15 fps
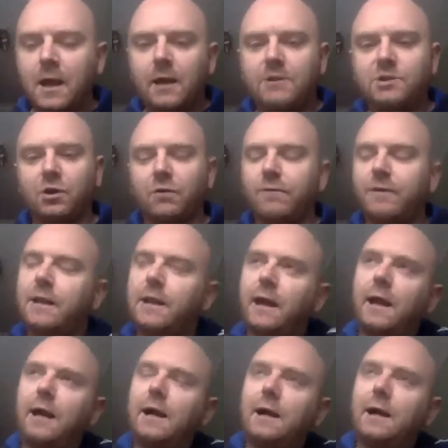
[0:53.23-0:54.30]
it's all really,
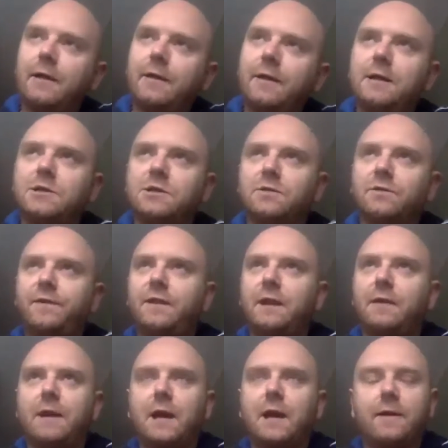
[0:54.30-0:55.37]
I think it's something that
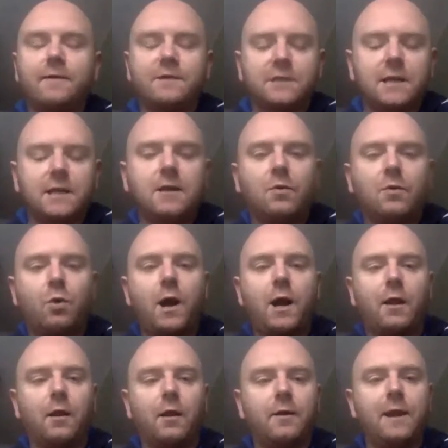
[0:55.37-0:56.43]
I'm kind of seeing
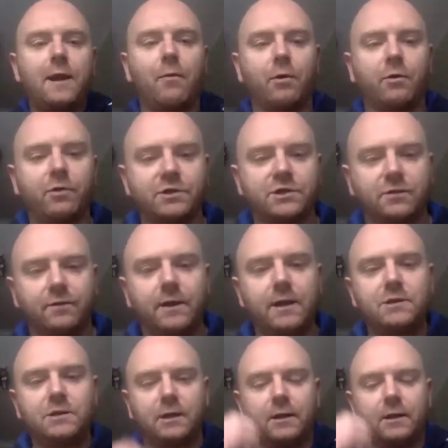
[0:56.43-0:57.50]
quite a lot now across the
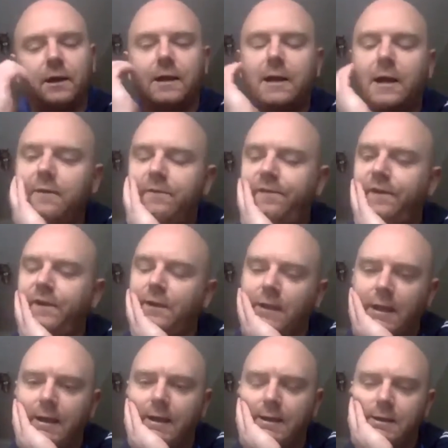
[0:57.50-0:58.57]
region. And I kind of feel
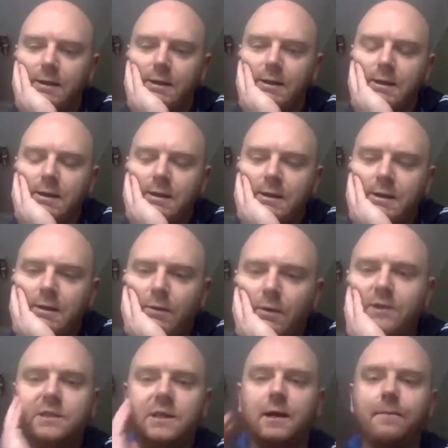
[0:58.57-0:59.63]
like,
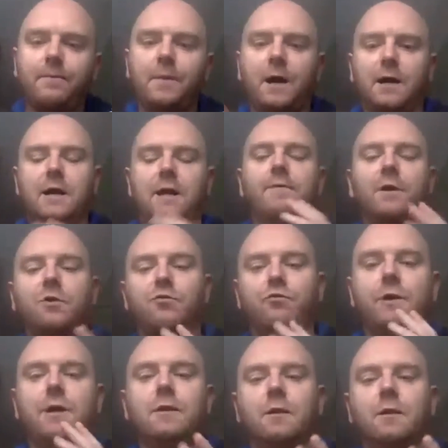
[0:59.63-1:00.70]
whilst I kind of
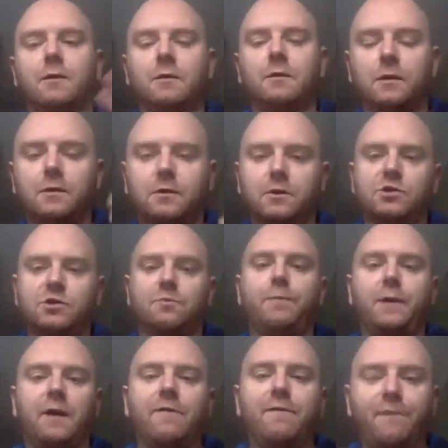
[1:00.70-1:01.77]
agree that it should
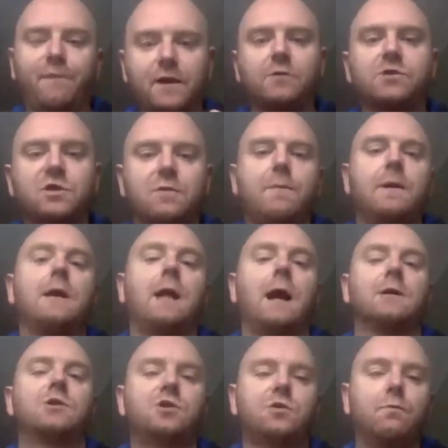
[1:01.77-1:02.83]
be, it feels to me
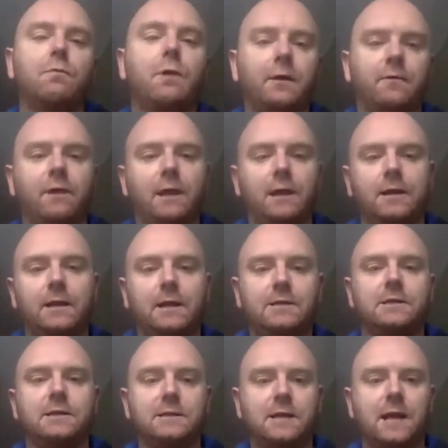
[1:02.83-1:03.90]
like somebody really needs to